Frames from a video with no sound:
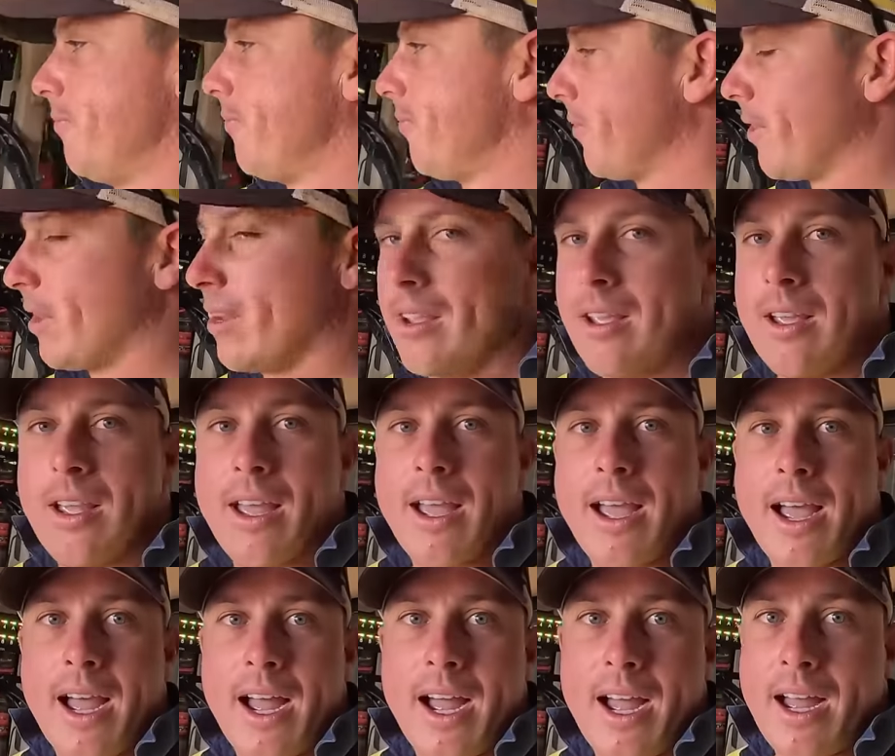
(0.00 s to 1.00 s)

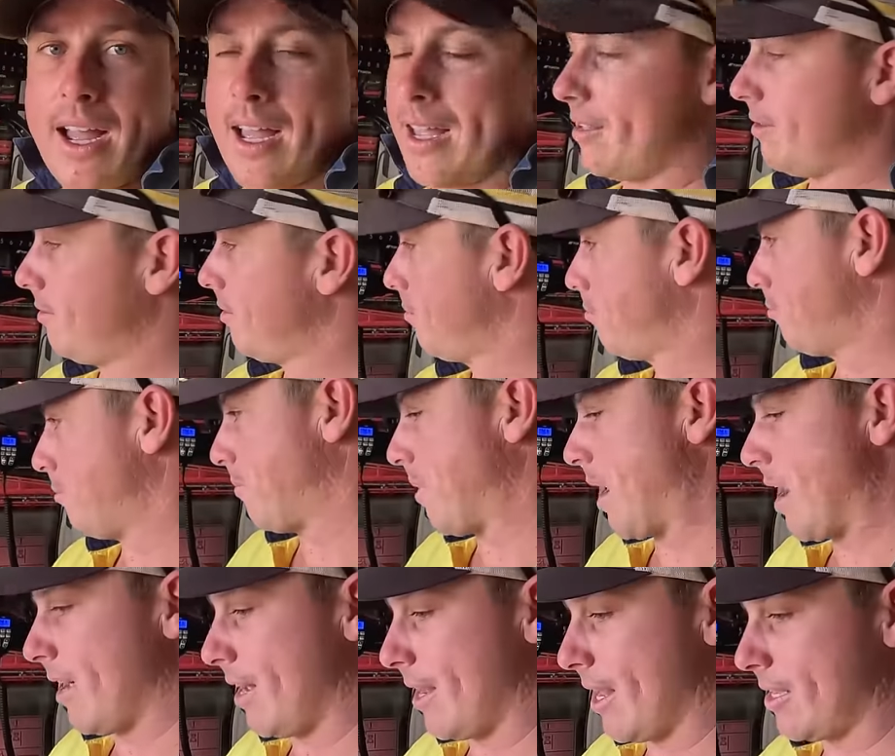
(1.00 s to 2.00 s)
Uh,
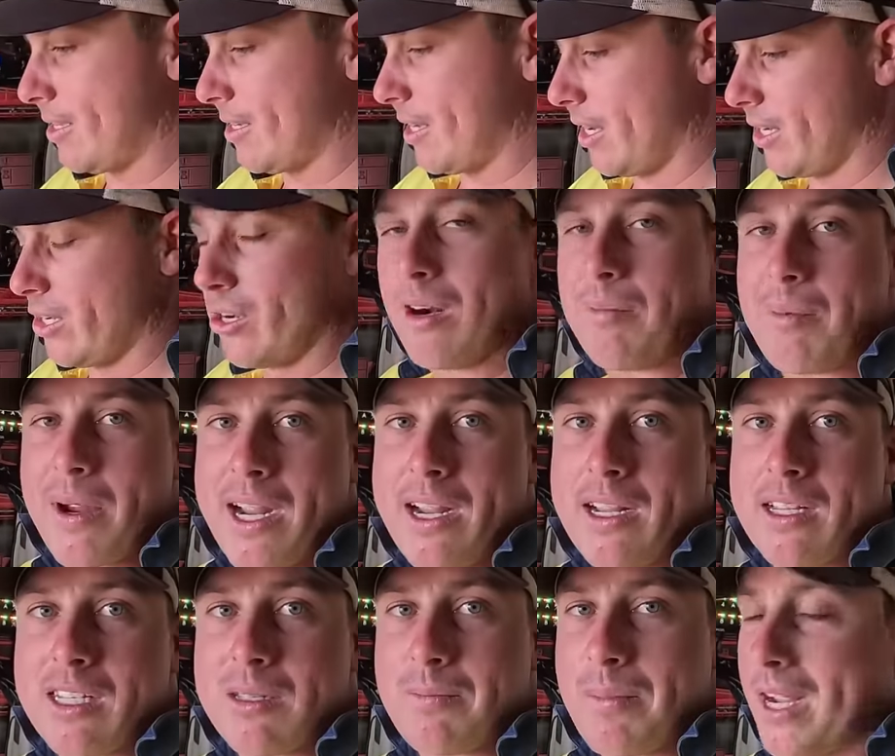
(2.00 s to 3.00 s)
Apparently that's a
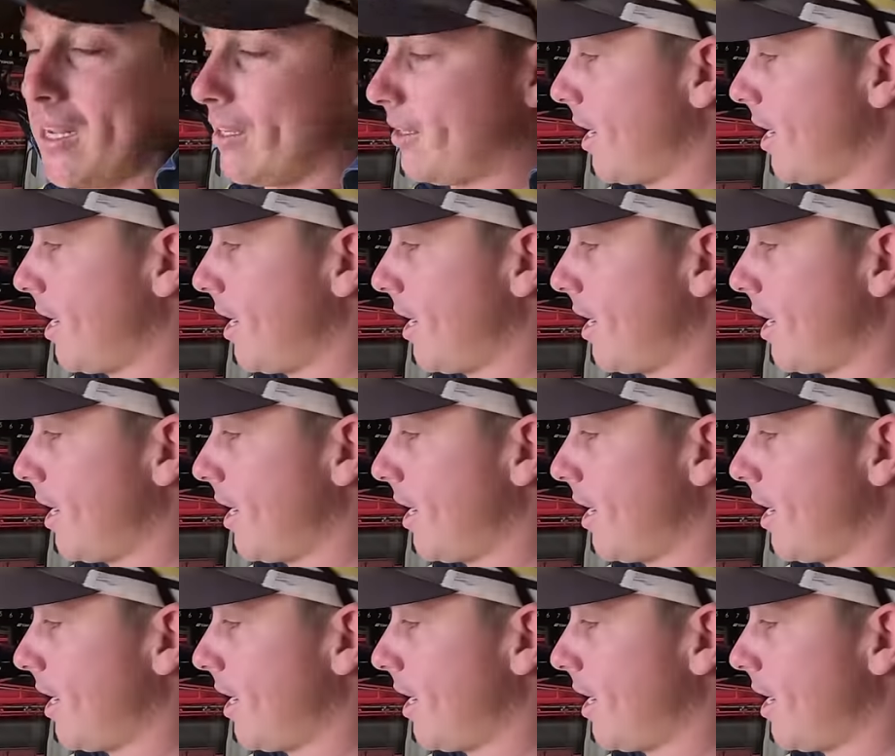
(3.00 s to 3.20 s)
European spec.